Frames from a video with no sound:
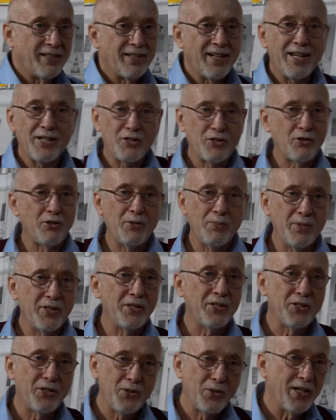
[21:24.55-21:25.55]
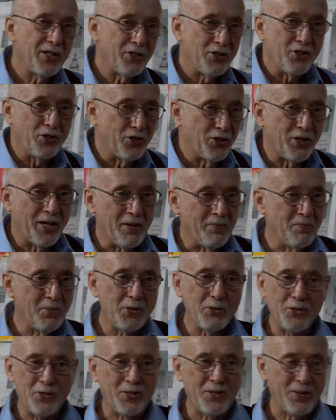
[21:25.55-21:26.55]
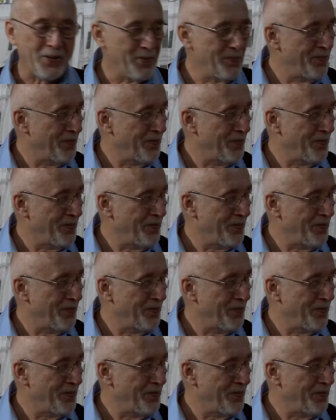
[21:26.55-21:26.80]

ask you a million questions. You get most of them.